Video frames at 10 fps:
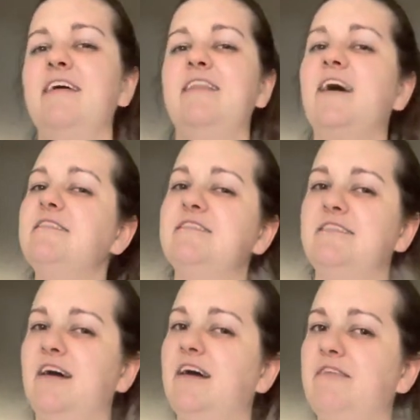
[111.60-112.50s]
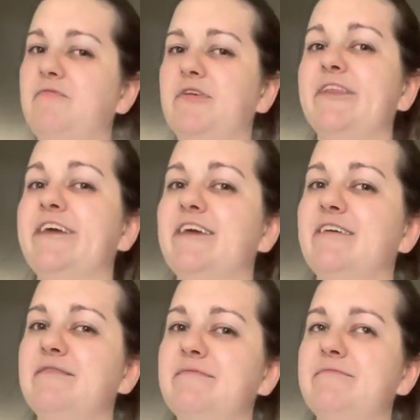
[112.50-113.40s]
That's not
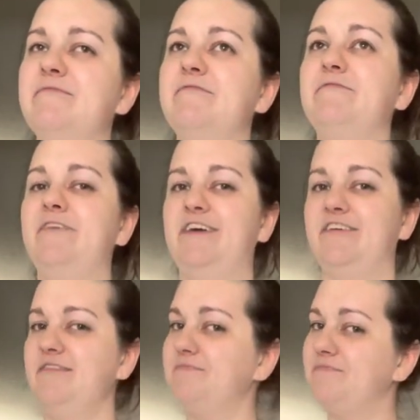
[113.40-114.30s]
really fair.